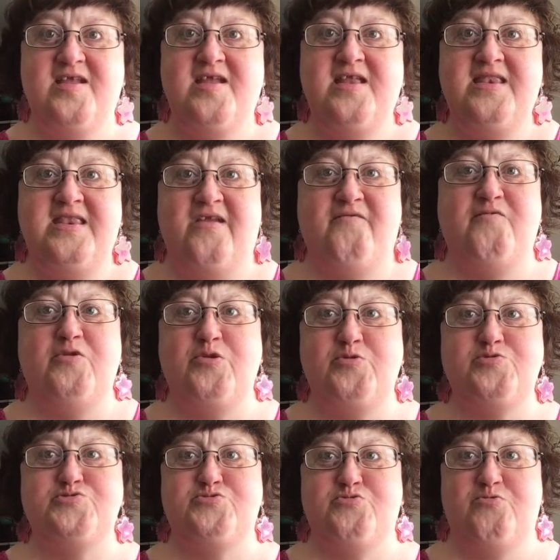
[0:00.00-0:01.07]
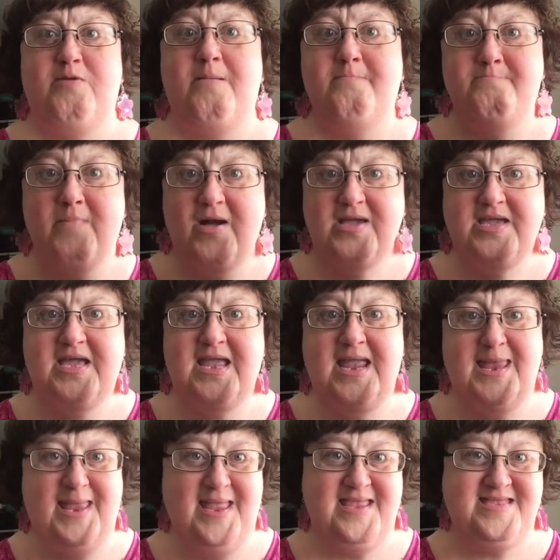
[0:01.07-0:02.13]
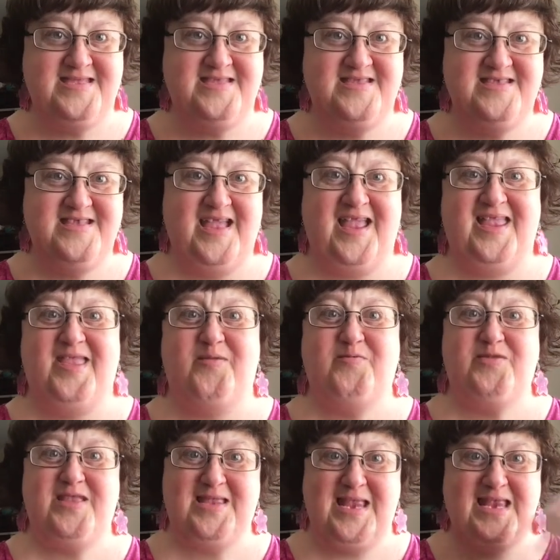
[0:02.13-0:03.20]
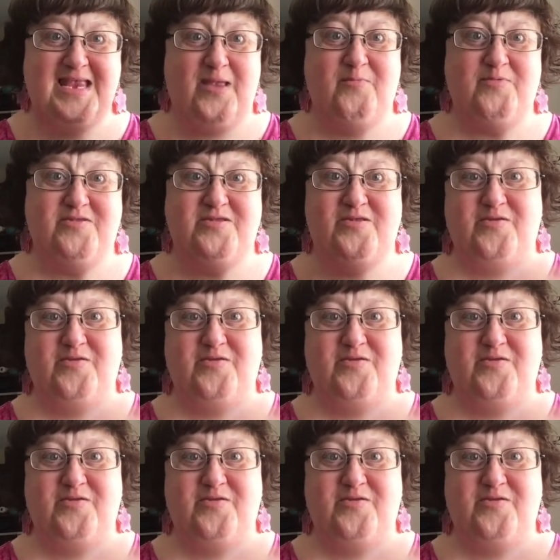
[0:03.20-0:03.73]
Never lose your monkiness. I said it was his nickname, his